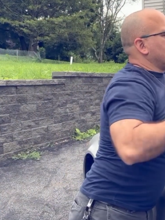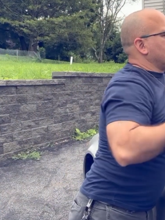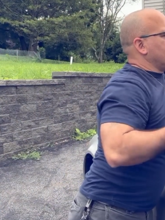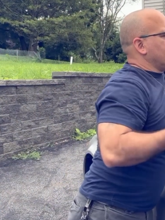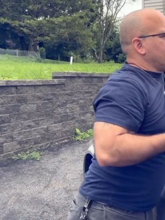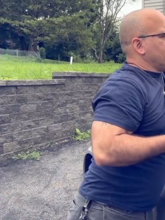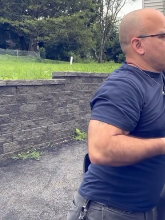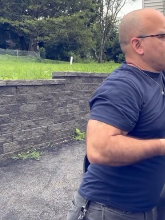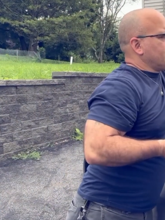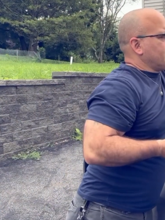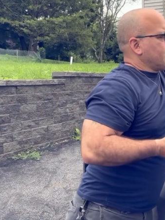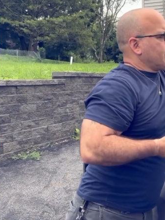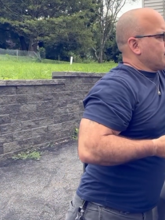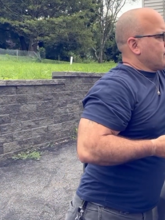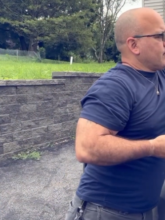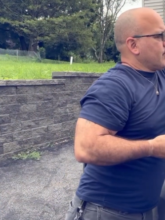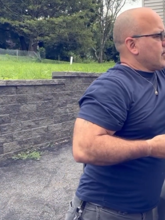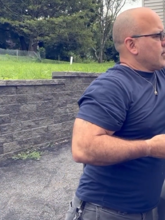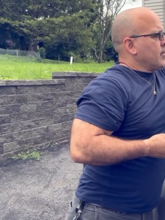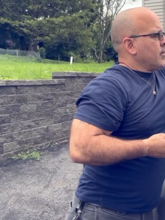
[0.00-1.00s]
this,
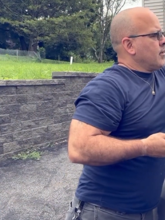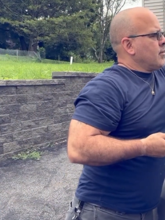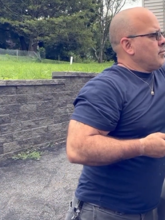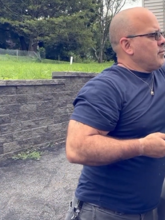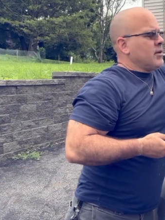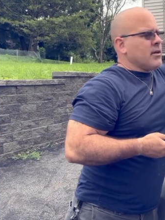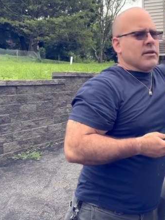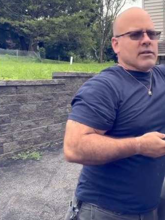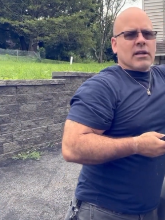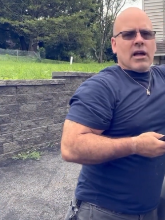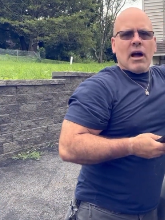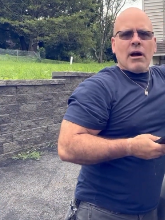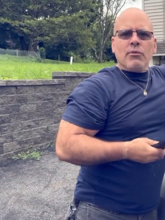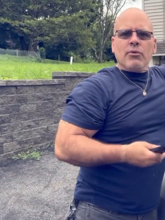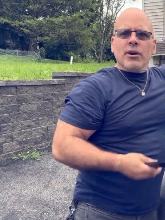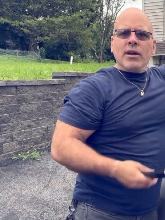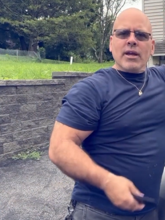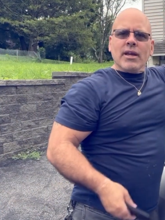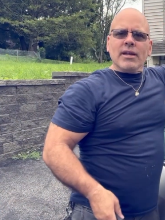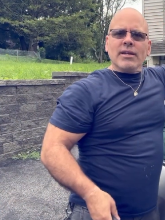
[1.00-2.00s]
because
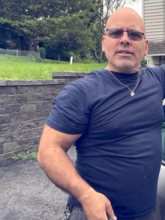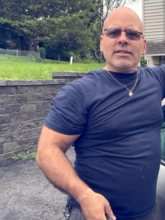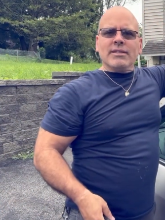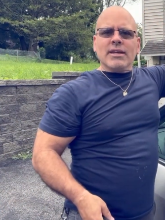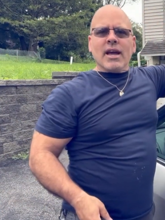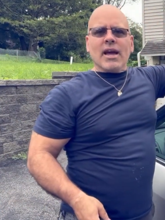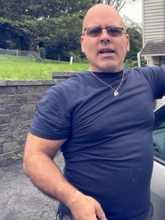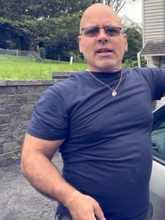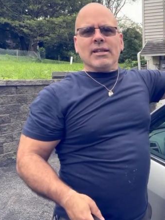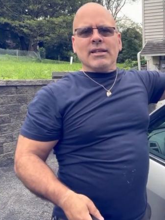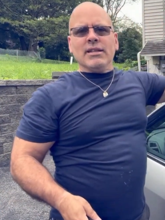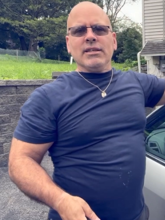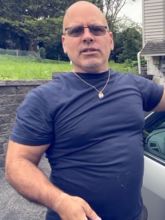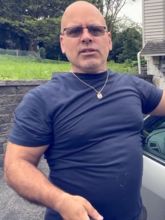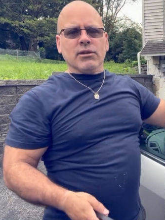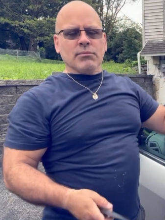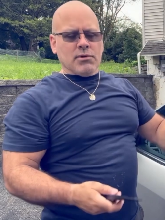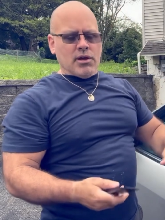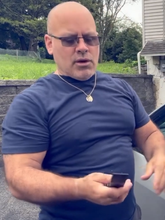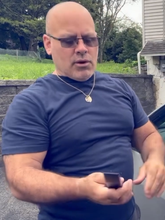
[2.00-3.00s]
our air jack needs
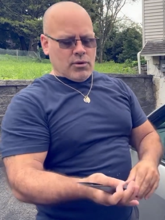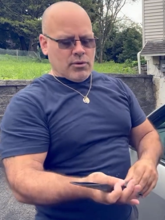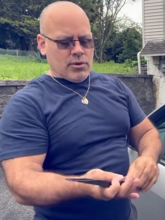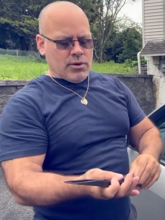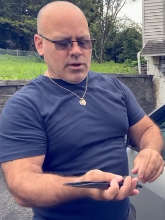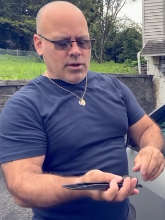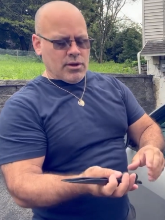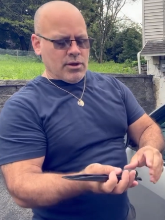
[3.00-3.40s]
some help.